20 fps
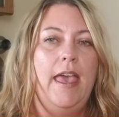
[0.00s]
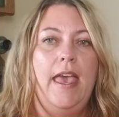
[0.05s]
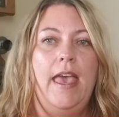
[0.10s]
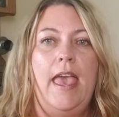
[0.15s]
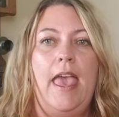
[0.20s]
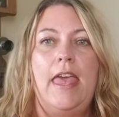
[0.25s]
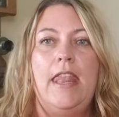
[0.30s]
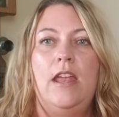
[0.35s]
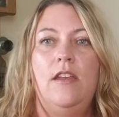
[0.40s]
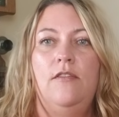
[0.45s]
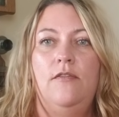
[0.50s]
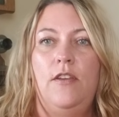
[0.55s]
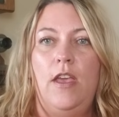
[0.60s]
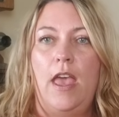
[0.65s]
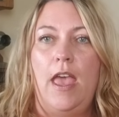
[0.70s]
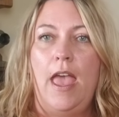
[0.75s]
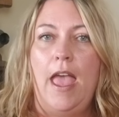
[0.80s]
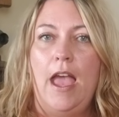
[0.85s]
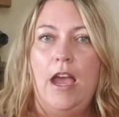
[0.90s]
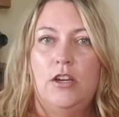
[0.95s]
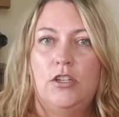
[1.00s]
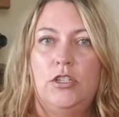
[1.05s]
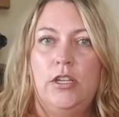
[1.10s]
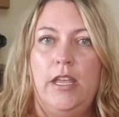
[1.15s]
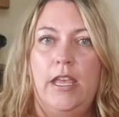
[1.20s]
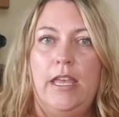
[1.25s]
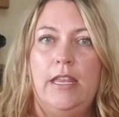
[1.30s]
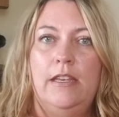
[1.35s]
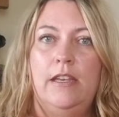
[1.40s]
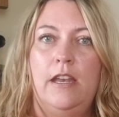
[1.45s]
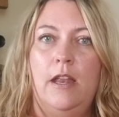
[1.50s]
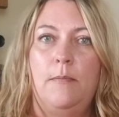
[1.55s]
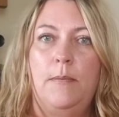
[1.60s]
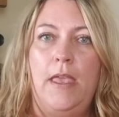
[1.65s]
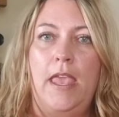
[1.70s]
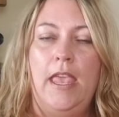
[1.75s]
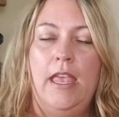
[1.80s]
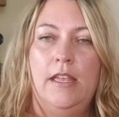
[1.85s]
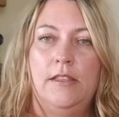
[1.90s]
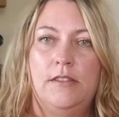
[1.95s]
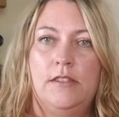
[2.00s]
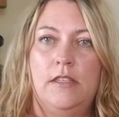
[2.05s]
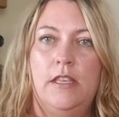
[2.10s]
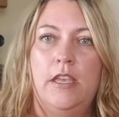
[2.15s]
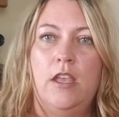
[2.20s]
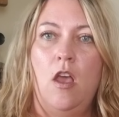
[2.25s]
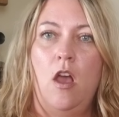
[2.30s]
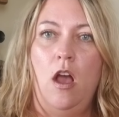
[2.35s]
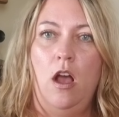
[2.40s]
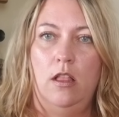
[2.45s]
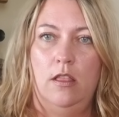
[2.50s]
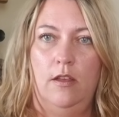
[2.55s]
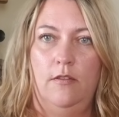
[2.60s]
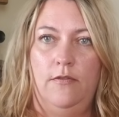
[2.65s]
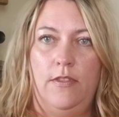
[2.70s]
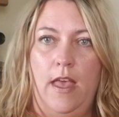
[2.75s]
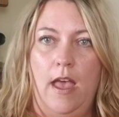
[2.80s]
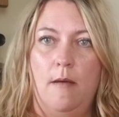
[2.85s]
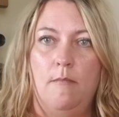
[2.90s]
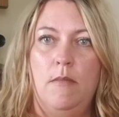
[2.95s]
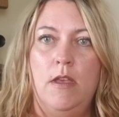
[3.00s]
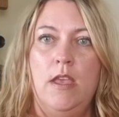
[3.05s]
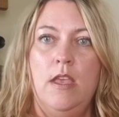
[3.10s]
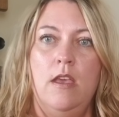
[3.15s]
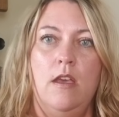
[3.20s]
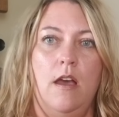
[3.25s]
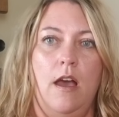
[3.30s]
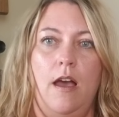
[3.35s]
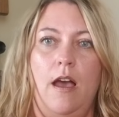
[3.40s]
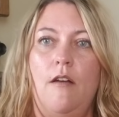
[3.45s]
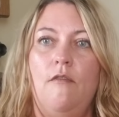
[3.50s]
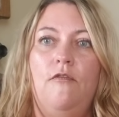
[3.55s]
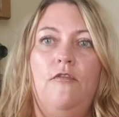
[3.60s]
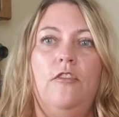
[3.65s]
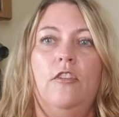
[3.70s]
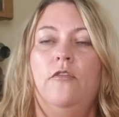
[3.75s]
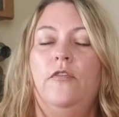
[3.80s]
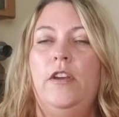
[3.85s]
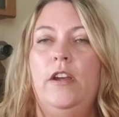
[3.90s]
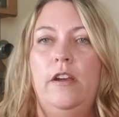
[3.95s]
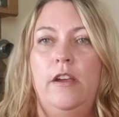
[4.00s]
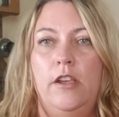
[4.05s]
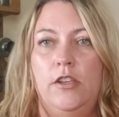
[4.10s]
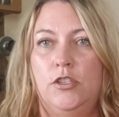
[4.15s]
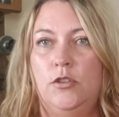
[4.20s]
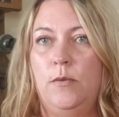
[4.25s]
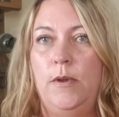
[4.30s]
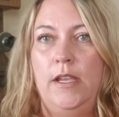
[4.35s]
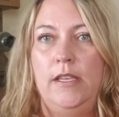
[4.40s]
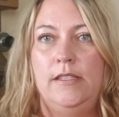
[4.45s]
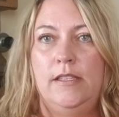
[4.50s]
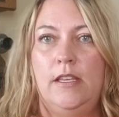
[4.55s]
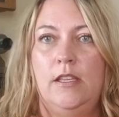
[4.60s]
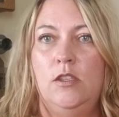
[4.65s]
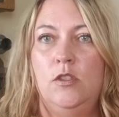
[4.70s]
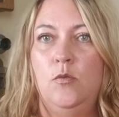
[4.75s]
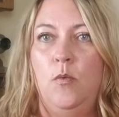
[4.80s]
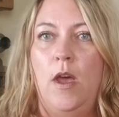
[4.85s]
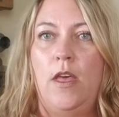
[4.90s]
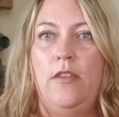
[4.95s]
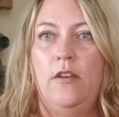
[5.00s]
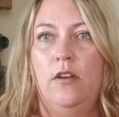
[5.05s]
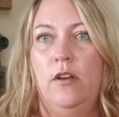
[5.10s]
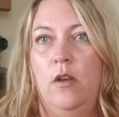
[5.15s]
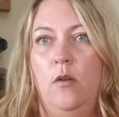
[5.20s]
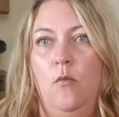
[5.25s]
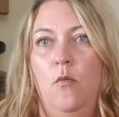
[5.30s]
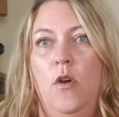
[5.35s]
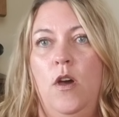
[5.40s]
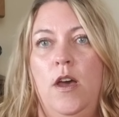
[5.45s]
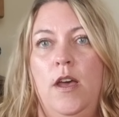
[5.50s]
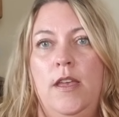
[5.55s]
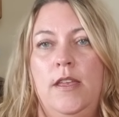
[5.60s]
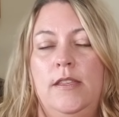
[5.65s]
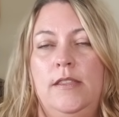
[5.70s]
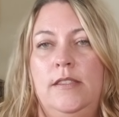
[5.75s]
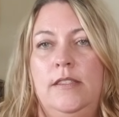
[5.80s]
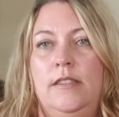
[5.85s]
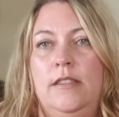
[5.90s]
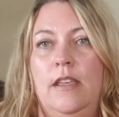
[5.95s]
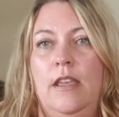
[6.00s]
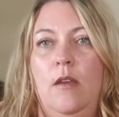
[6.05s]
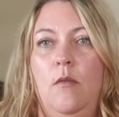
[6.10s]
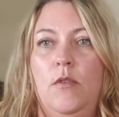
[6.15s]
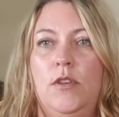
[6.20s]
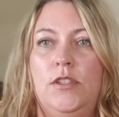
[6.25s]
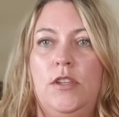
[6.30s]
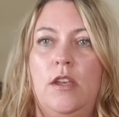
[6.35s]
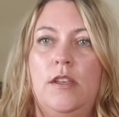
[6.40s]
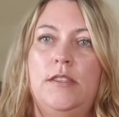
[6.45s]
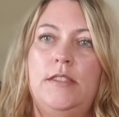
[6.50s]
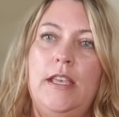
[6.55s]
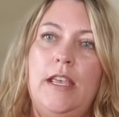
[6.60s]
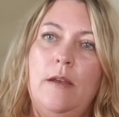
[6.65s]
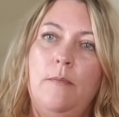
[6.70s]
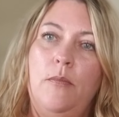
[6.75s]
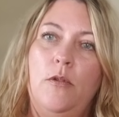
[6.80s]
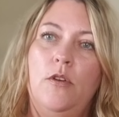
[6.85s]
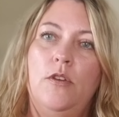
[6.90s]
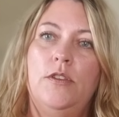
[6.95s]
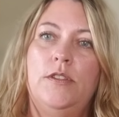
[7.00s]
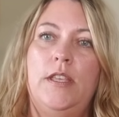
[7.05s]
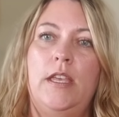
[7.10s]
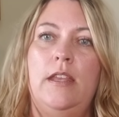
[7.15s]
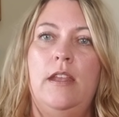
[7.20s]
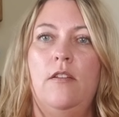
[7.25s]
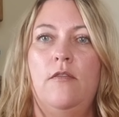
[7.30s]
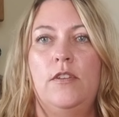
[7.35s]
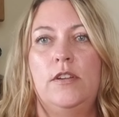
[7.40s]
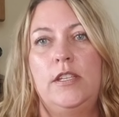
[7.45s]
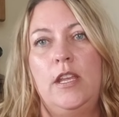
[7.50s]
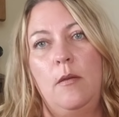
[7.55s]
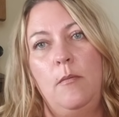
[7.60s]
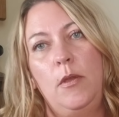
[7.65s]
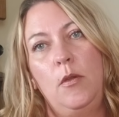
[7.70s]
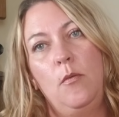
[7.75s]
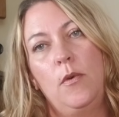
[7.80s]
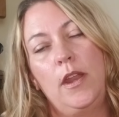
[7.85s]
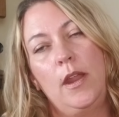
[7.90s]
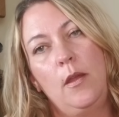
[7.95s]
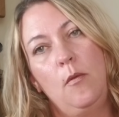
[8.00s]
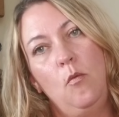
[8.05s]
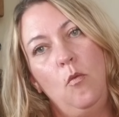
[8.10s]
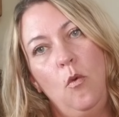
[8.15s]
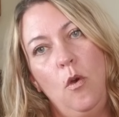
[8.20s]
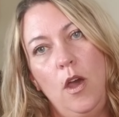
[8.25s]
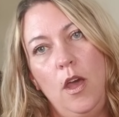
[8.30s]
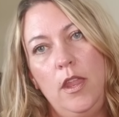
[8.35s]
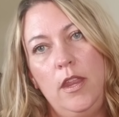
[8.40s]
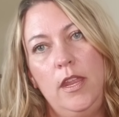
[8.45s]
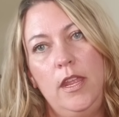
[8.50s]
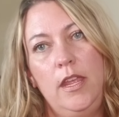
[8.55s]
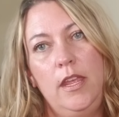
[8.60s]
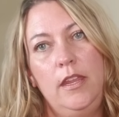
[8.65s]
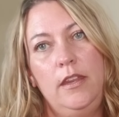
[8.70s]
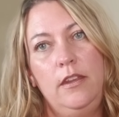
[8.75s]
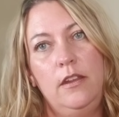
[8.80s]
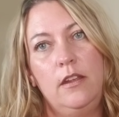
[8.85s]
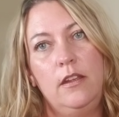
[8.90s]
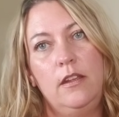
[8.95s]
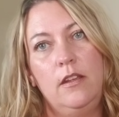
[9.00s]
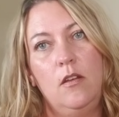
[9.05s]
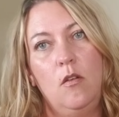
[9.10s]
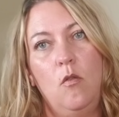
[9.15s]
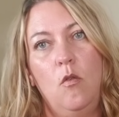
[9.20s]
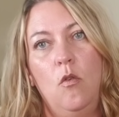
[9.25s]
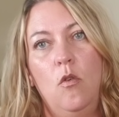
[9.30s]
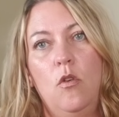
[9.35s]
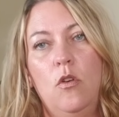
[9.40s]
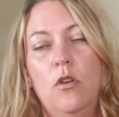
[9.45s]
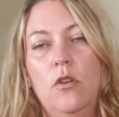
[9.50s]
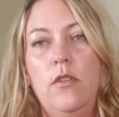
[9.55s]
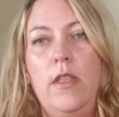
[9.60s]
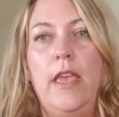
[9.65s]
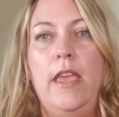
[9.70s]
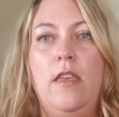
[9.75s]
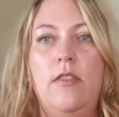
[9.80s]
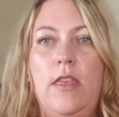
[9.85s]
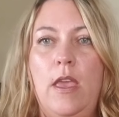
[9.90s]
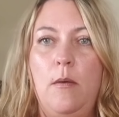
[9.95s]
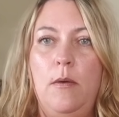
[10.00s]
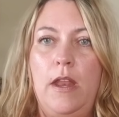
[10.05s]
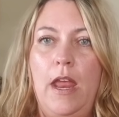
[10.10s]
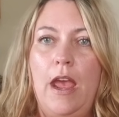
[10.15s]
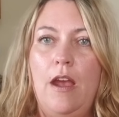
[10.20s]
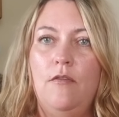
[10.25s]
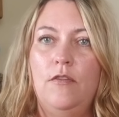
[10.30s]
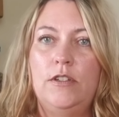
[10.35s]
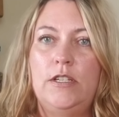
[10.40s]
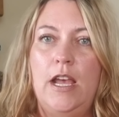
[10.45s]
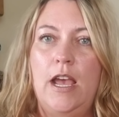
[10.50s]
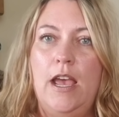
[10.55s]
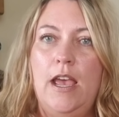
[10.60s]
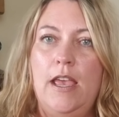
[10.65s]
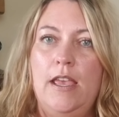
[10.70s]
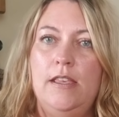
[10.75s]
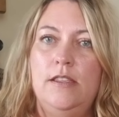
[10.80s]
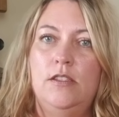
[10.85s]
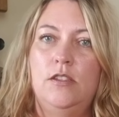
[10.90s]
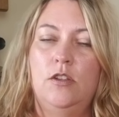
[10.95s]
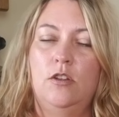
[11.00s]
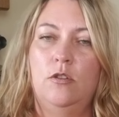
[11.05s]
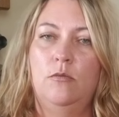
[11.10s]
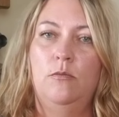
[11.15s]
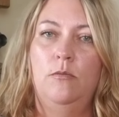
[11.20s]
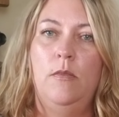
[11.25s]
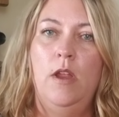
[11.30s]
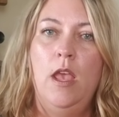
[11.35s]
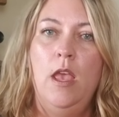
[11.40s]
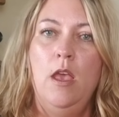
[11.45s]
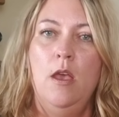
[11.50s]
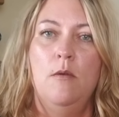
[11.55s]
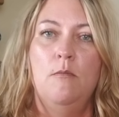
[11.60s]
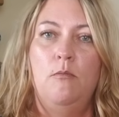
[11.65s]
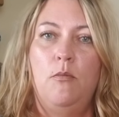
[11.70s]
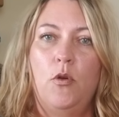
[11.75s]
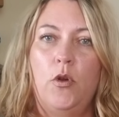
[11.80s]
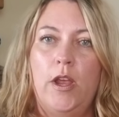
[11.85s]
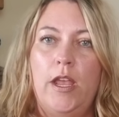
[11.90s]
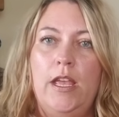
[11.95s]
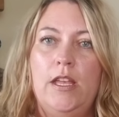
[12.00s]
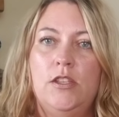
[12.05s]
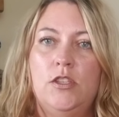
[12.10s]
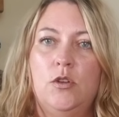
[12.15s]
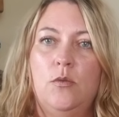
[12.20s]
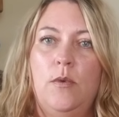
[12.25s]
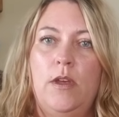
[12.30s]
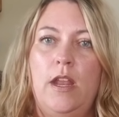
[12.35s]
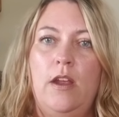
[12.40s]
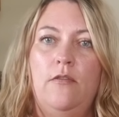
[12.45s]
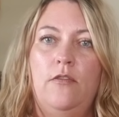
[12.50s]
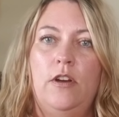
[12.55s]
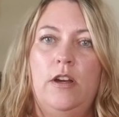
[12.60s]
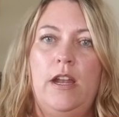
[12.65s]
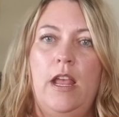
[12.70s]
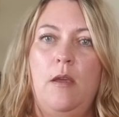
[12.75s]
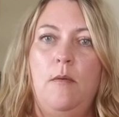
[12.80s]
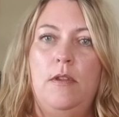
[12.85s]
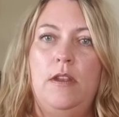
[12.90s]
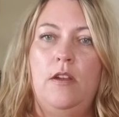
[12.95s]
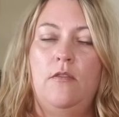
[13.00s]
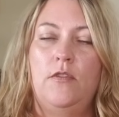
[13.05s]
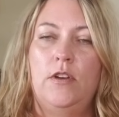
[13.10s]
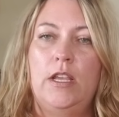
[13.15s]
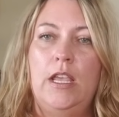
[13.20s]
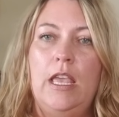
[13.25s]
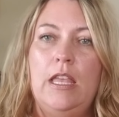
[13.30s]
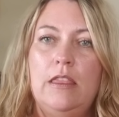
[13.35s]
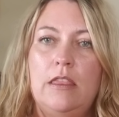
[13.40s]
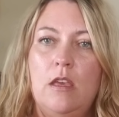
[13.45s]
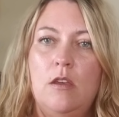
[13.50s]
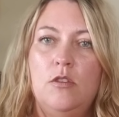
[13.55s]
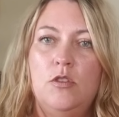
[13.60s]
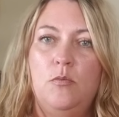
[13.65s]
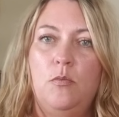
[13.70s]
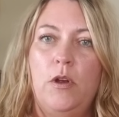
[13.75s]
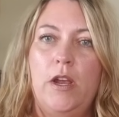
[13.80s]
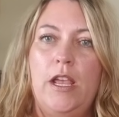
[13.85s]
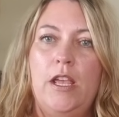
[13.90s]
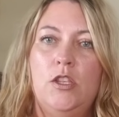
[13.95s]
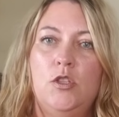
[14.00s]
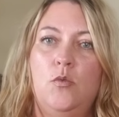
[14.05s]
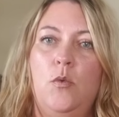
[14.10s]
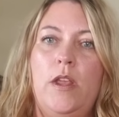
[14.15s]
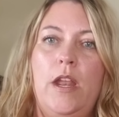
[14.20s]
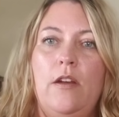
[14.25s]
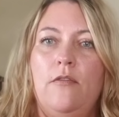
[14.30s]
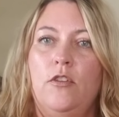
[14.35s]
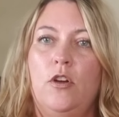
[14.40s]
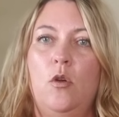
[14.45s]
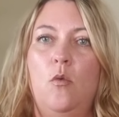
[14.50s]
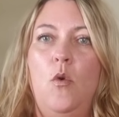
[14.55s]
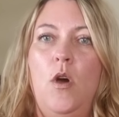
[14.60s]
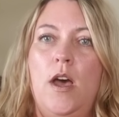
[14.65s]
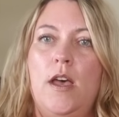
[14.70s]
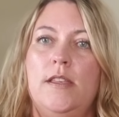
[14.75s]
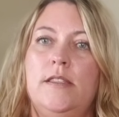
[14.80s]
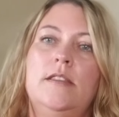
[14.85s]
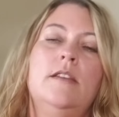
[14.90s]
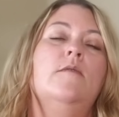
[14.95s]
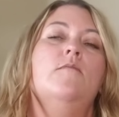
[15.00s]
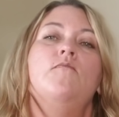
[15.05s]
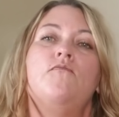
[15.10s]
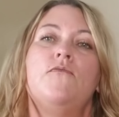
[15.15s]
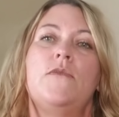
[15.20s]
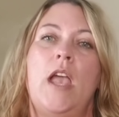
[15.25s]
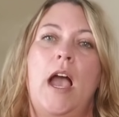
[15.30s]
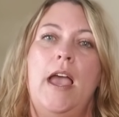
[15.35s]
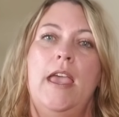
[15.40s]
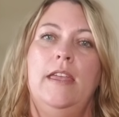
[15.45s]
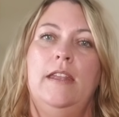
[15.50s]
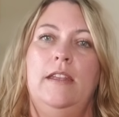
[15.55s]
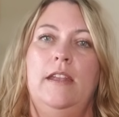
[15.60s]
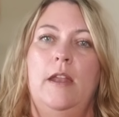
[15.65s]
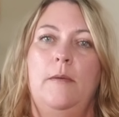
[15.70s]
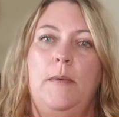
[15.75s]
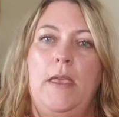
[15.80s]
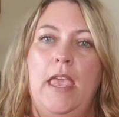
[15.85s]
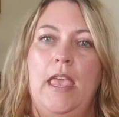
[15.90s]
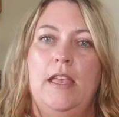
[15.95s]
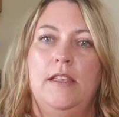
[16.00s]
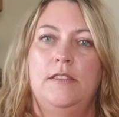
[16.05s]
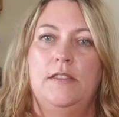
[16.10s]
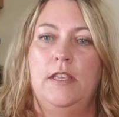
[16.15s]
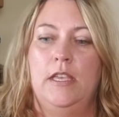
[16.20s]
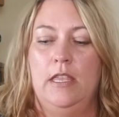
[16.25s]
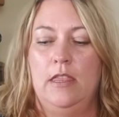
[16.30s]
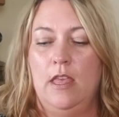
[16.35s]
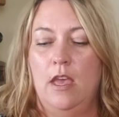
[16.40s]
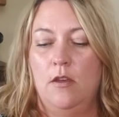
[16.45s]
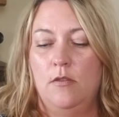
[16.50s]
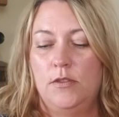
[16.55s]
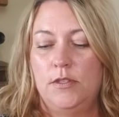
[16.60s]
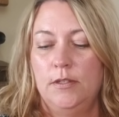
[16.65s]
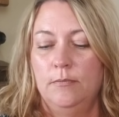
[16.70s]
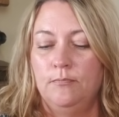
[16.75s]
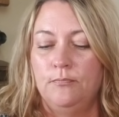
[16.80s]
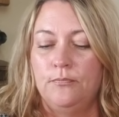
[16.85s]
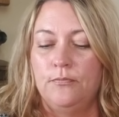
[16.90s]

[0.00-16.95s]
and I've actually ended up canceling all of them for various reasons, whether it was all samples, they never sent me what I wanted, or like they would advertise certain brands or whatever and I would never get those brands. Whatever it was, I ended up canceling those.